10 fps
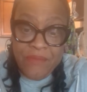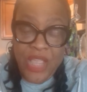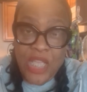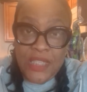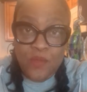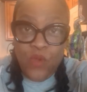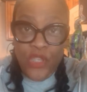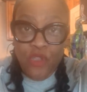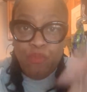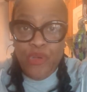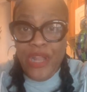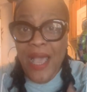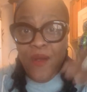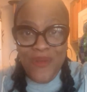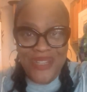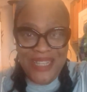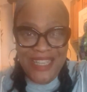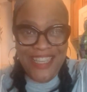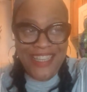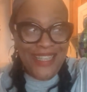It's what you put out,
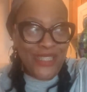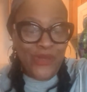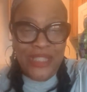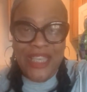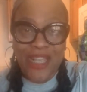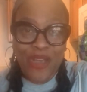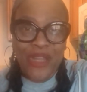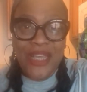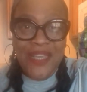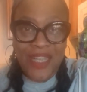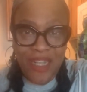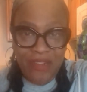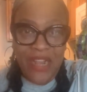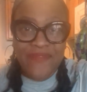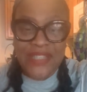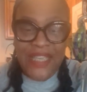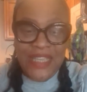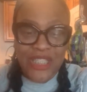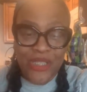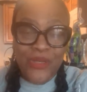it's what they're gonna gravitate
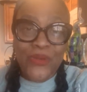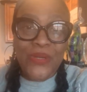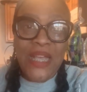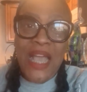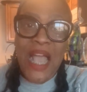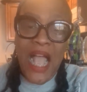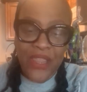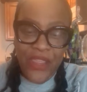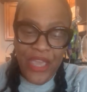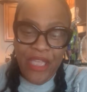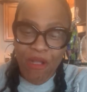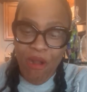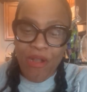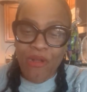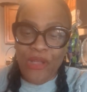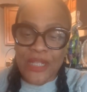to, and they are going